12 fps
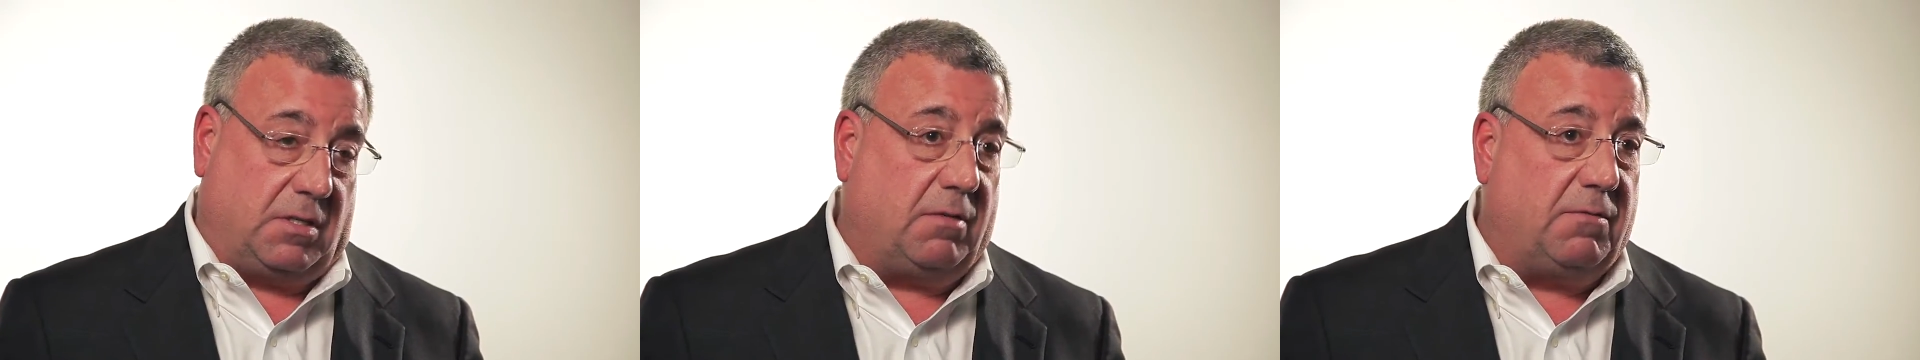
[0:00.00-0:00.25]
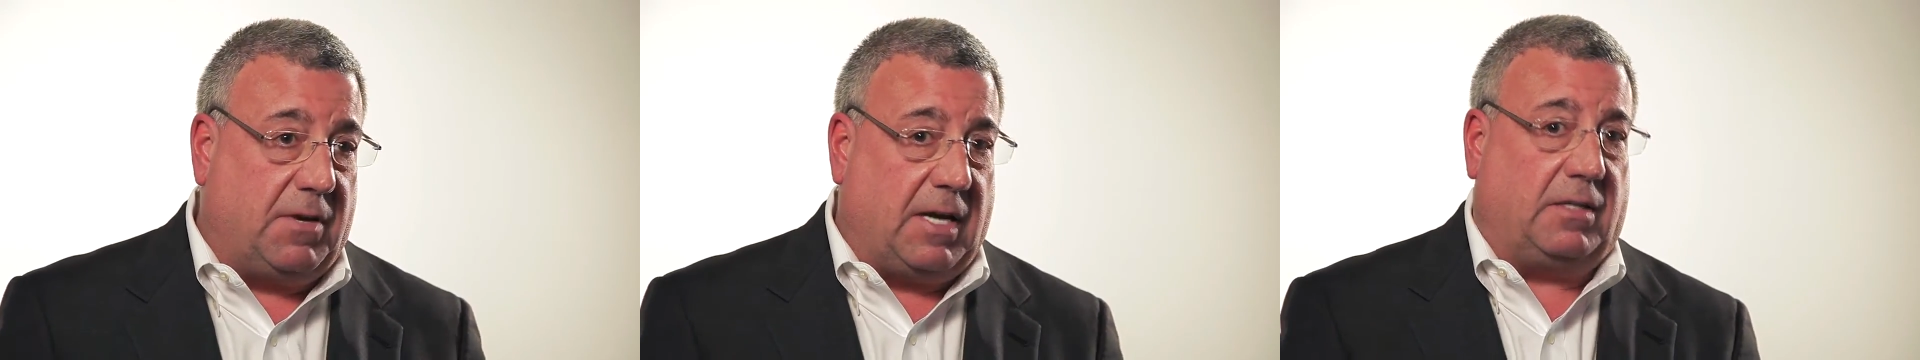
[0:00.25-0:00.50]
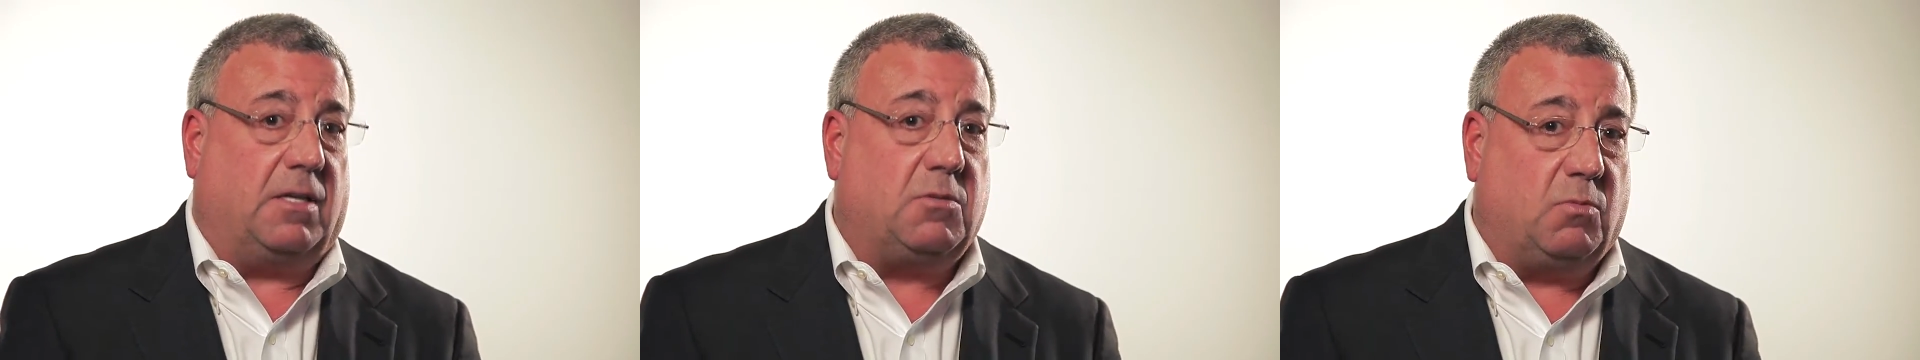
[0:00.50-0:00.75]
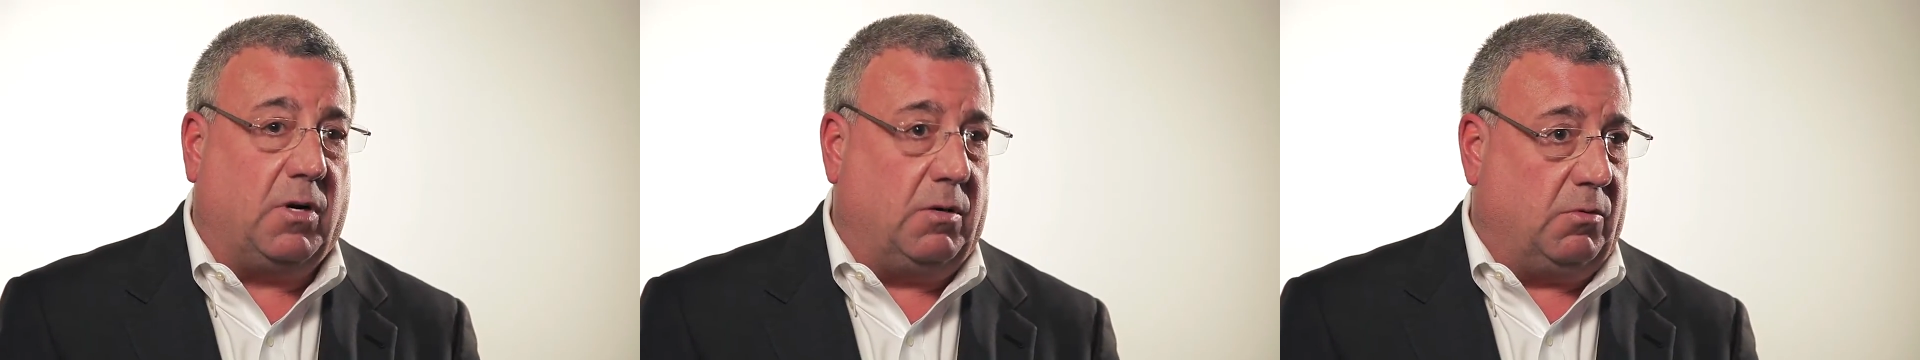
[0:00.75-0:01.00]
and in fact that's
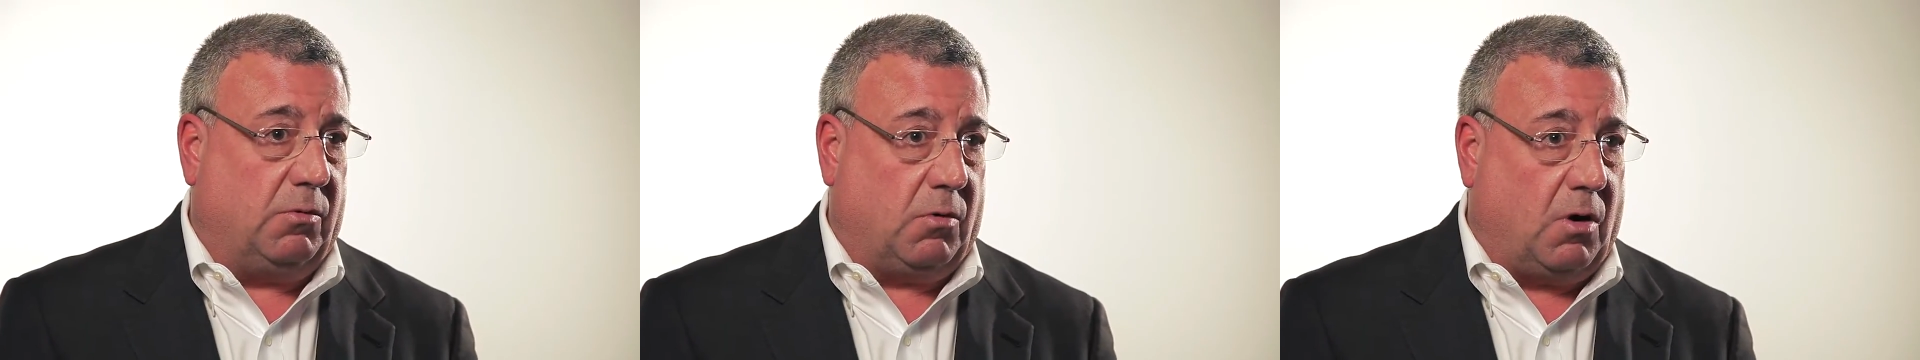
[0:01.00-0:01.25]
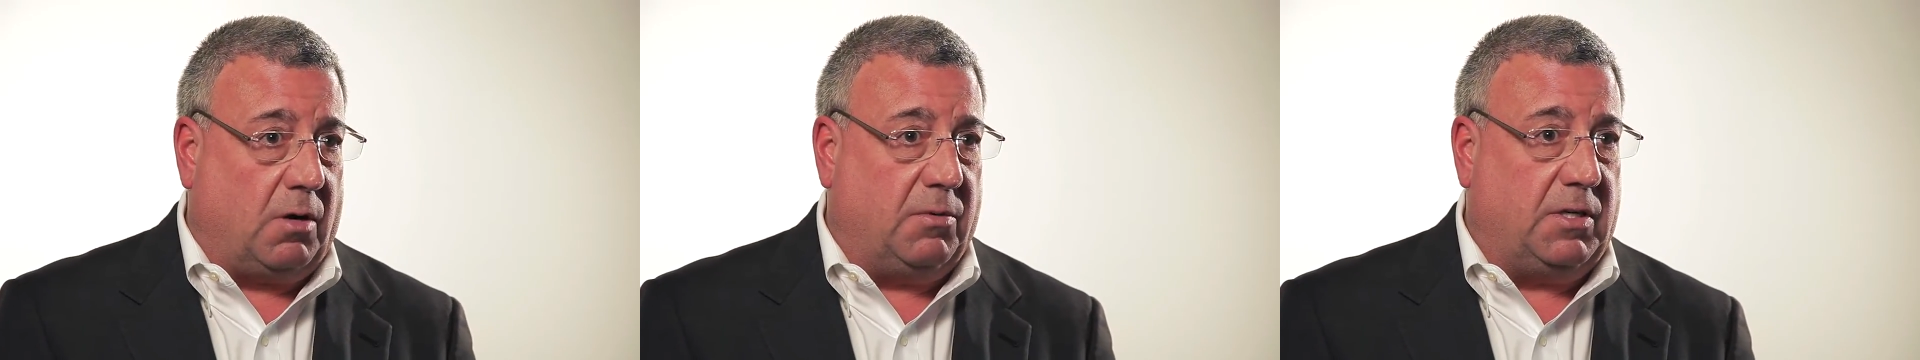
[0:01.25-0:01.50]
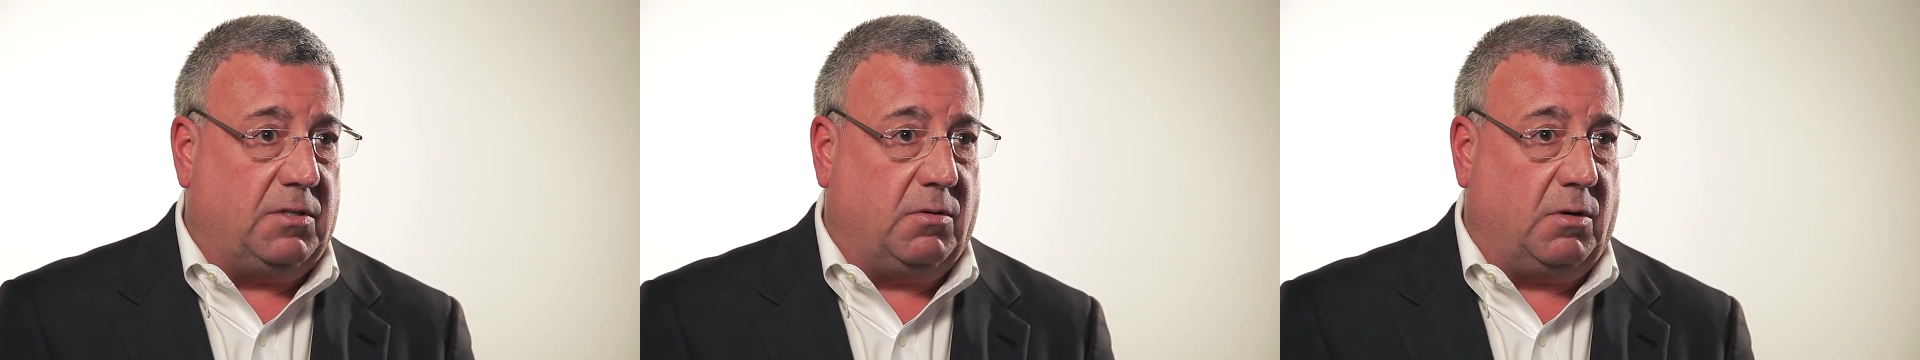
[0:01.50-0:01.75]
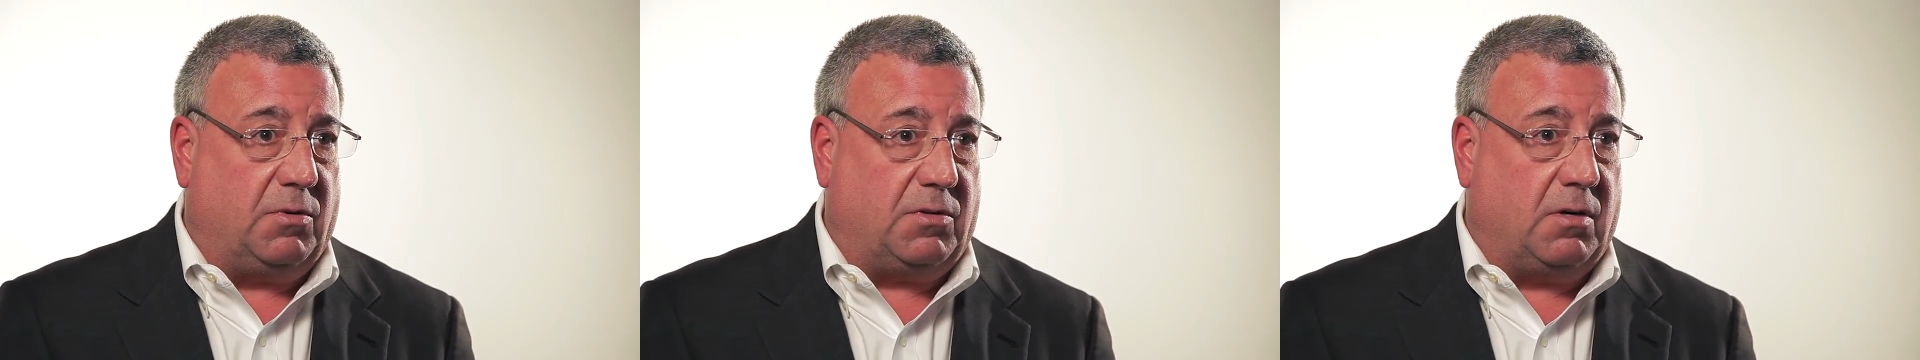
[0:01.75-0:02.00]
what we're already
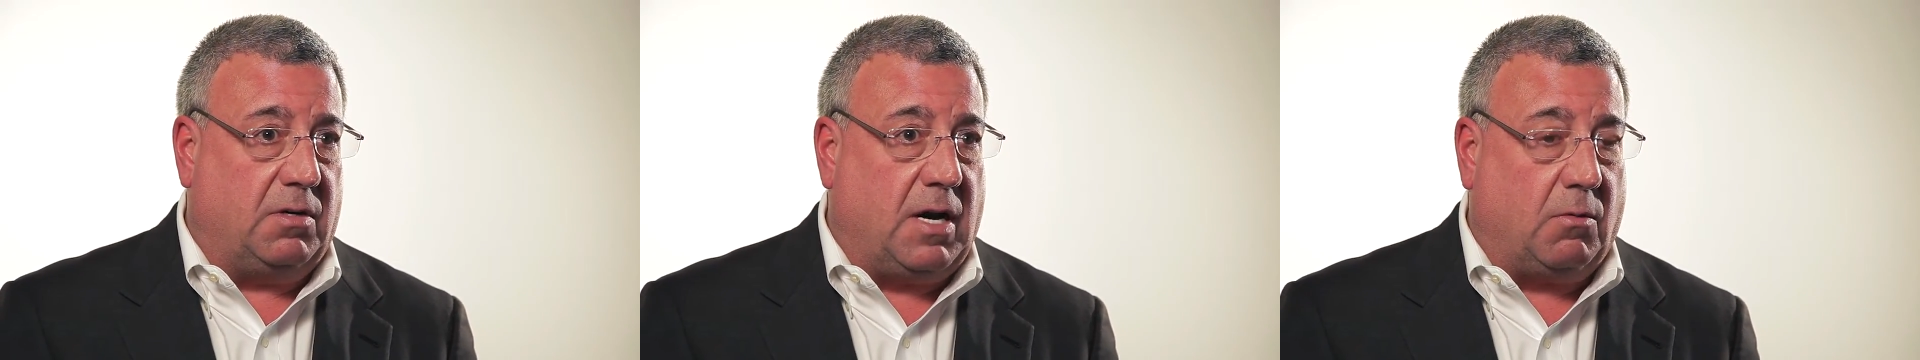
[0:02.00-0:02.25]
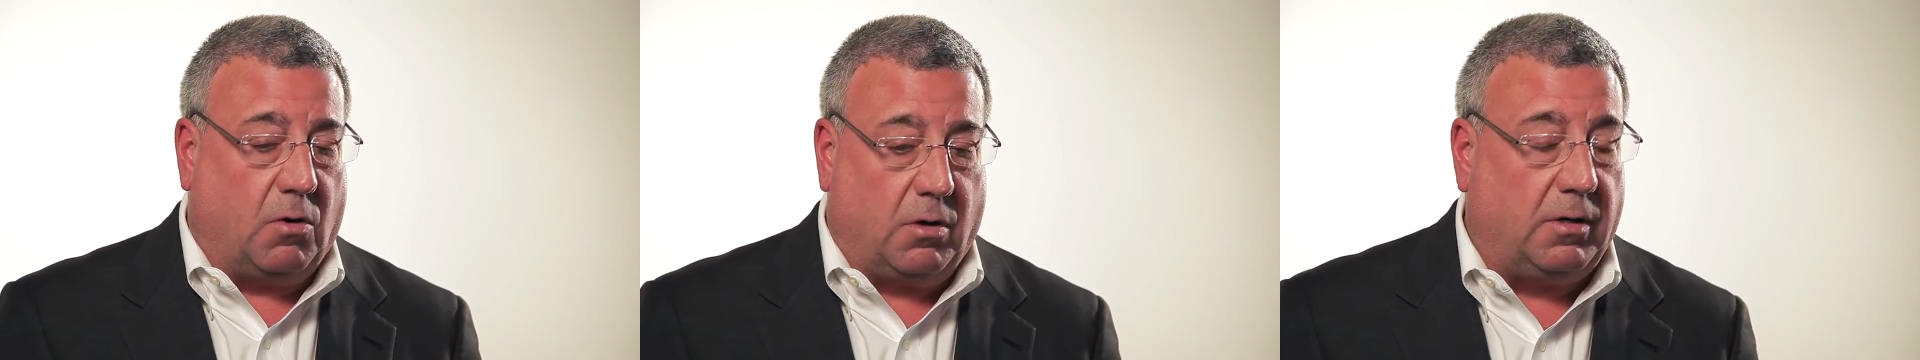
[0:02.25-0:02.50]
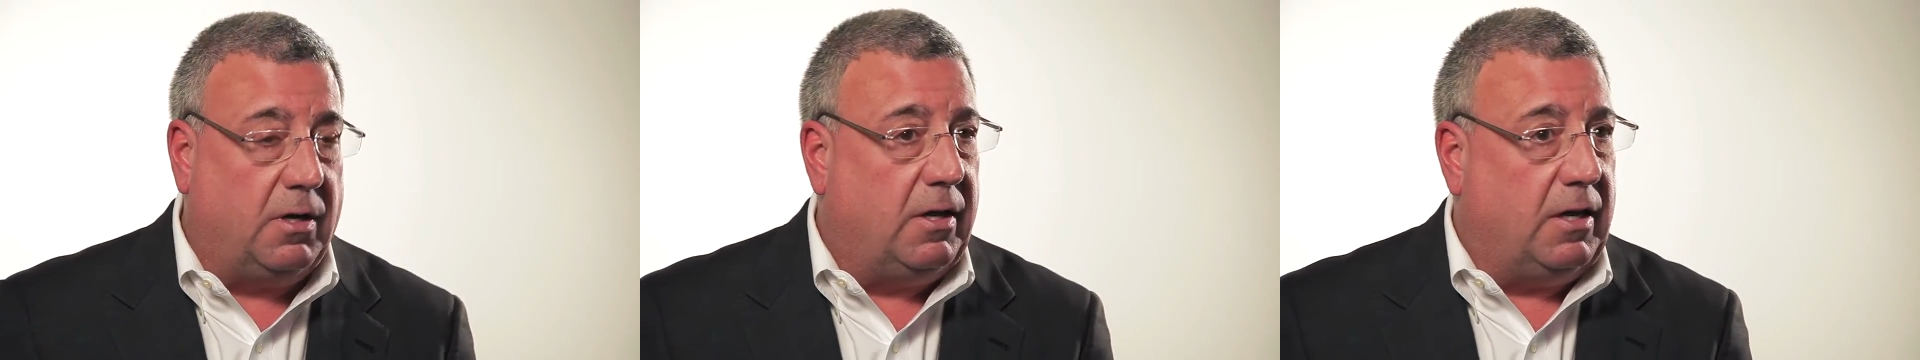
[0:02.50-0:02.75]
doing with our network.